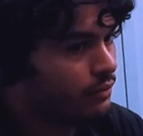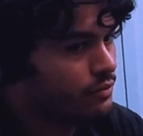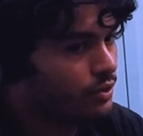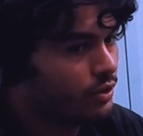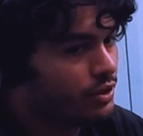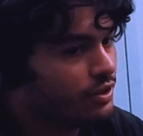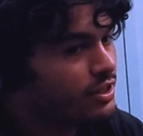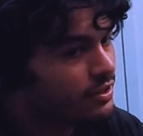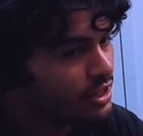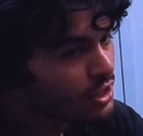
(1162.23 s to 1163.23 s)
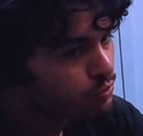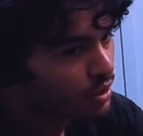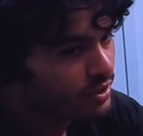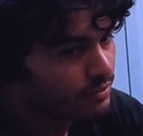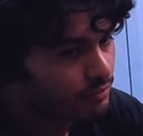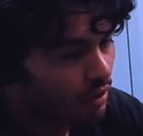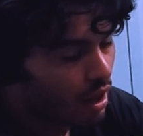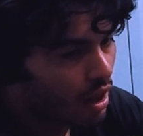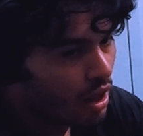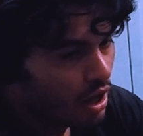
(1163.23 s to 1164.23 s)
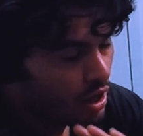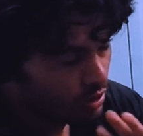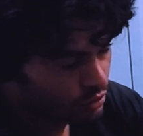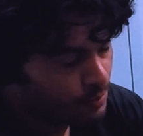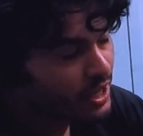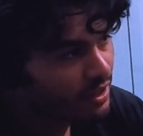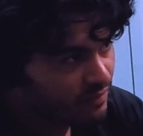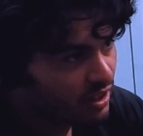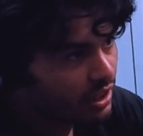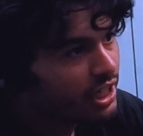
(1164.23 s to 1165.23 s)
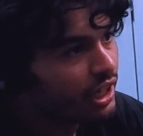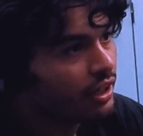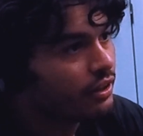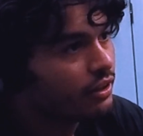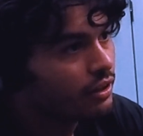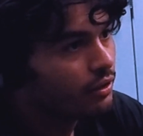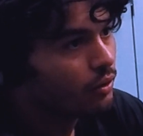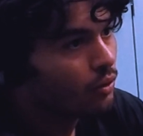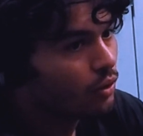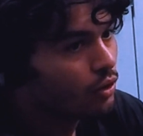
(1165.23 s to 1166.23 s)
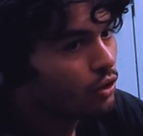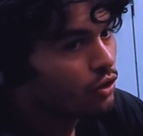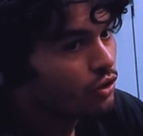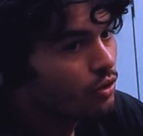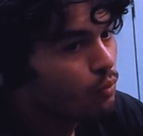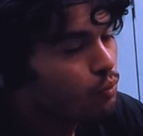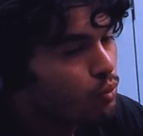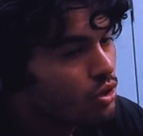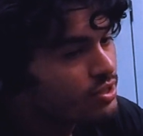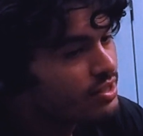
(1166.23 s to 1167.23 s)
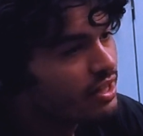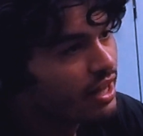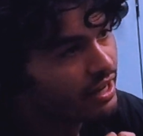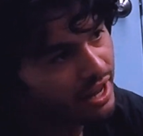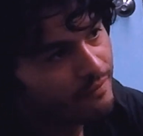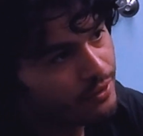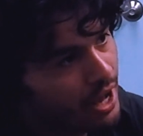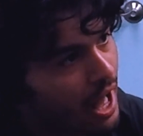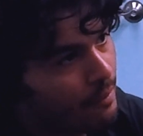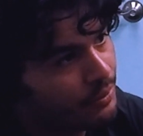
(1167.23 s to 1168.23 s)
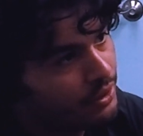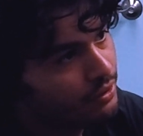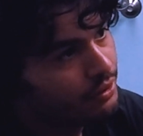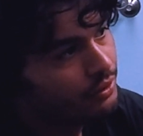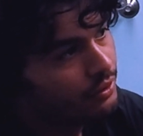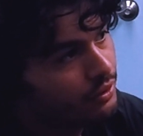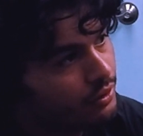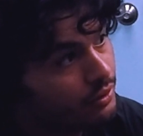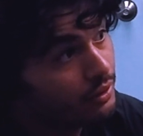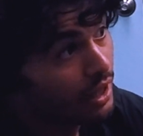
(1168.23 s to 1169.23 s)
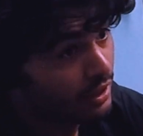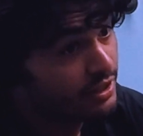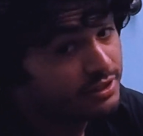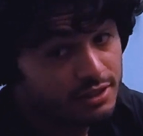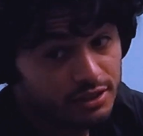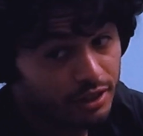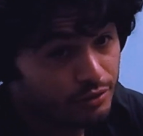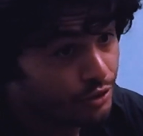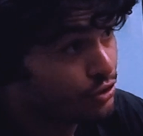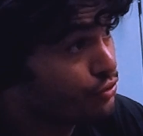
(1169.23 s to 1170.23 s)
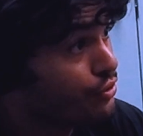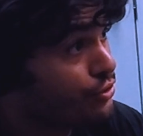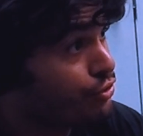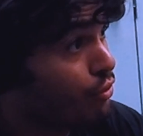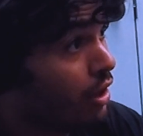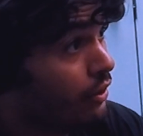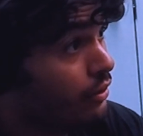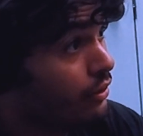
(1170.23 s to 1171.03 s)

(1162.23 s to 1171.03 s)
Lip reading: No, this one, speaking of deleted, the worst thing that ever happened, and this is like during Junior Squad,